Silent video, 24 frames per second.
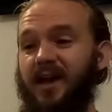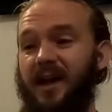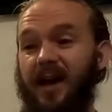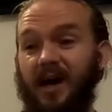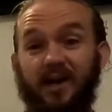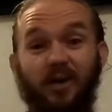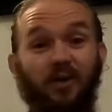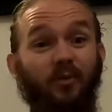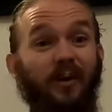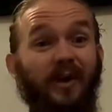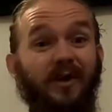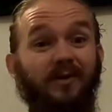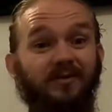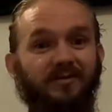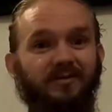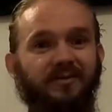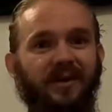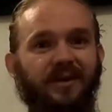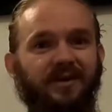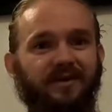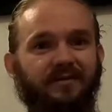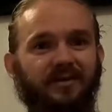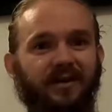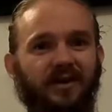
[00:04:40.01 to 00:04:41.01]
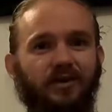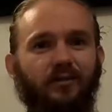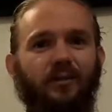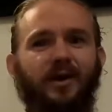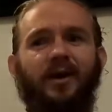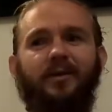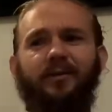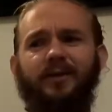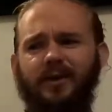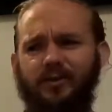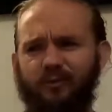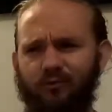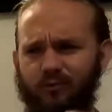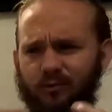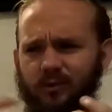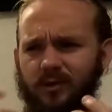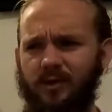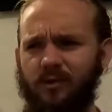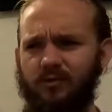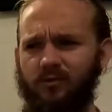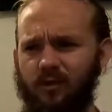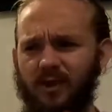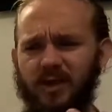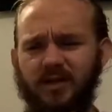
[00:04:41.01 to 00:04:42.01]
and it went very, very well, and it
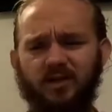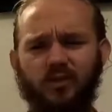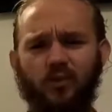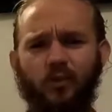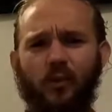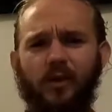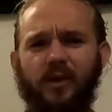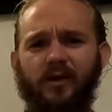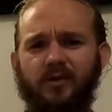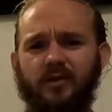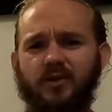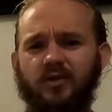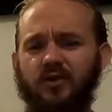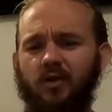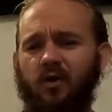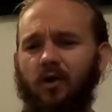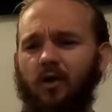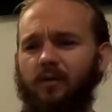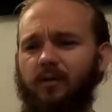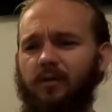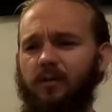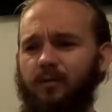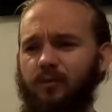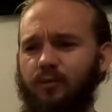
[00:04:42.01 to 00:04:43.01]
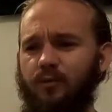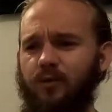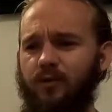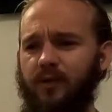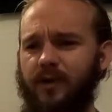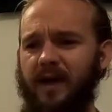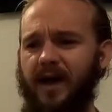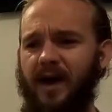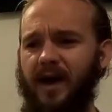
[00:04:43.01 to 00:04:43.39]
really raised awareness of the brewery,